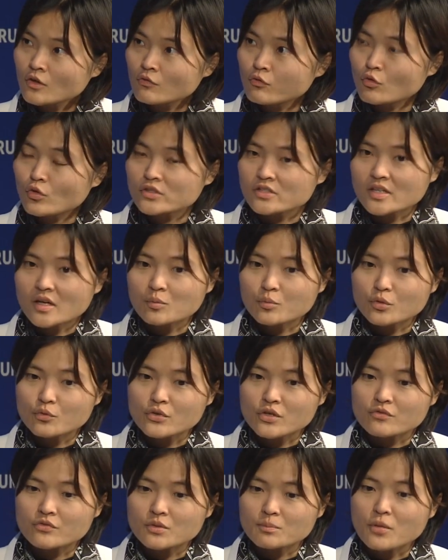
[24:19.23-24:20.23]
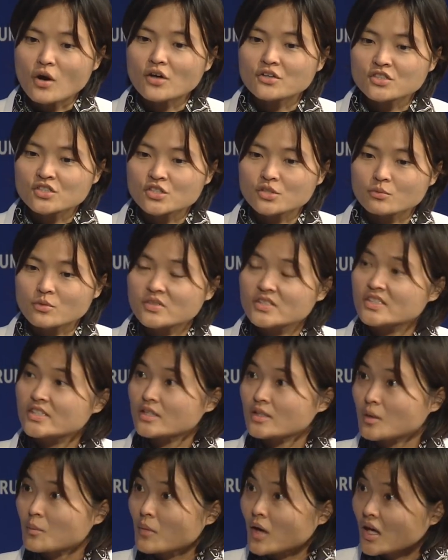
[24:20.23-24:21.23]
For example, we have a partnership with
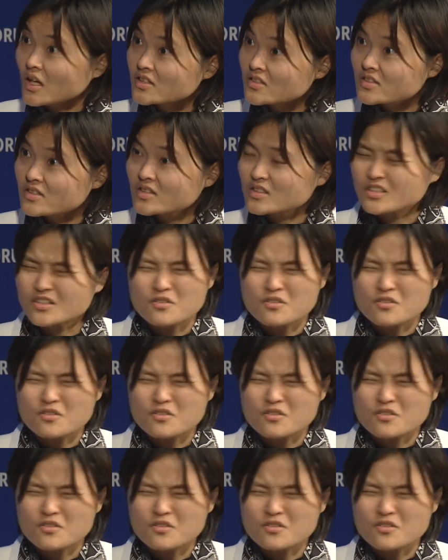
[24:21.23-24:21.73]
Sinarmas. Mm-hmm.